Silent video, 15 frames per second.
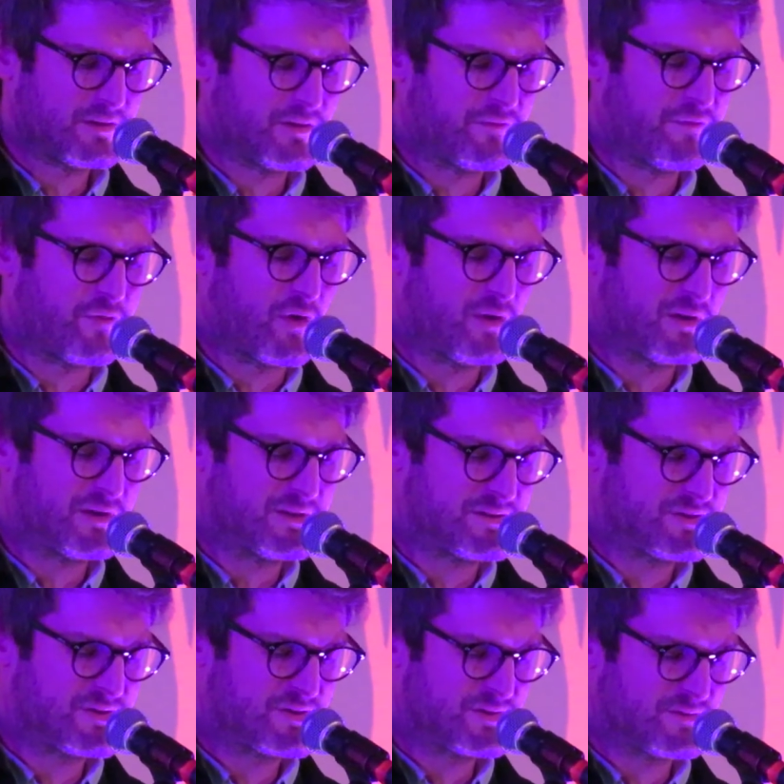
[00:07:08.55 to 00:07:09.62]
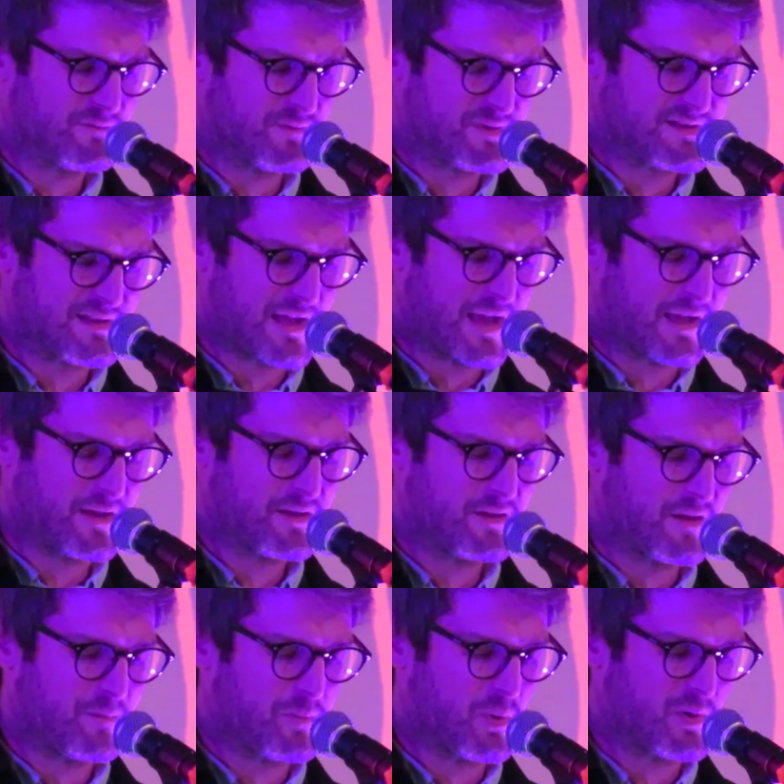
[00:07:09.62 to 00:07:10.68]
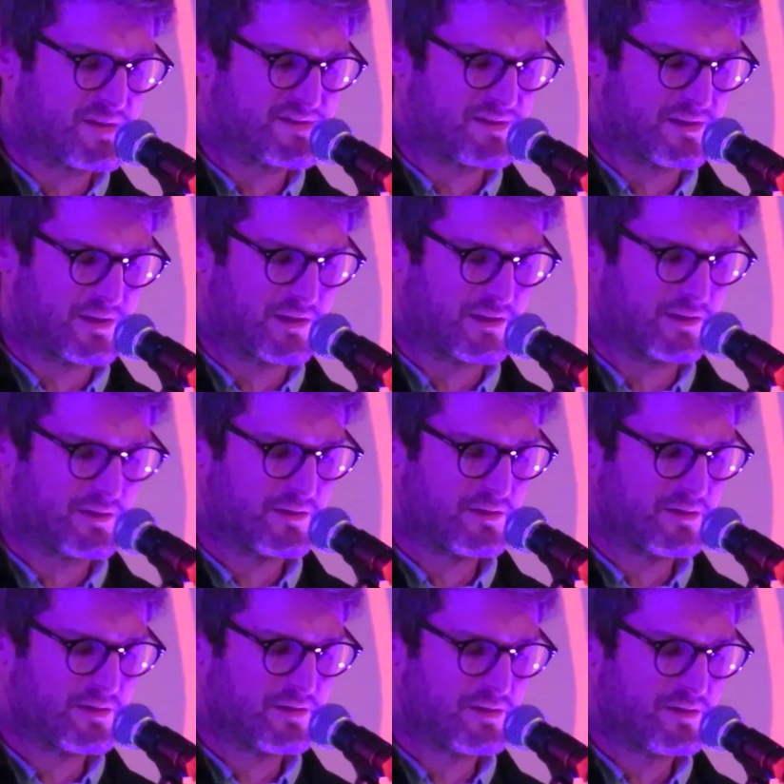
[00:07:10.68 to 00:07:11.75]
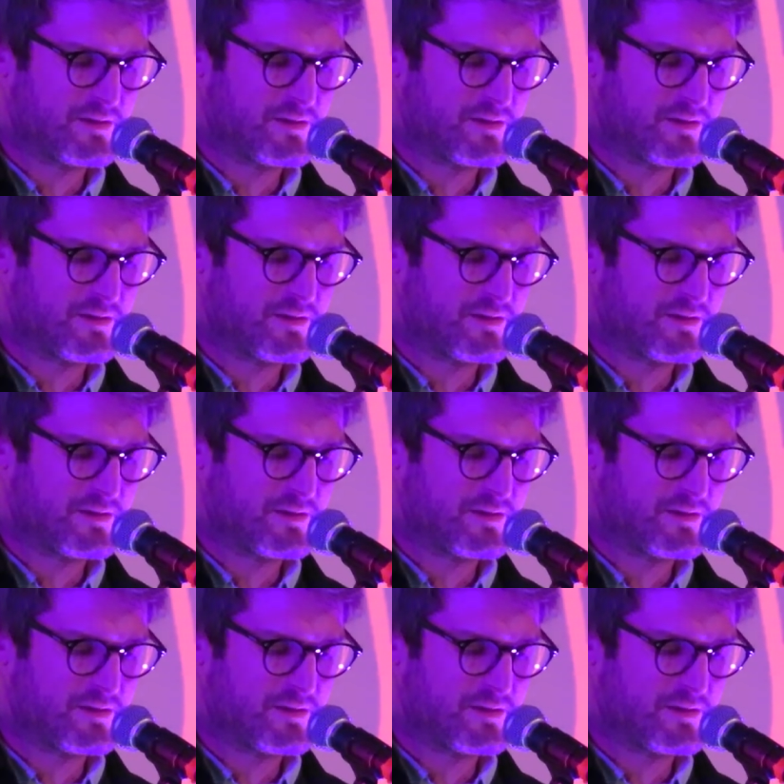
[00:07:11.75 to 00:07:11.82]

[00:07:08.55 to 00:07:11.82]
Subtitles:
The foliage was like a poisoning.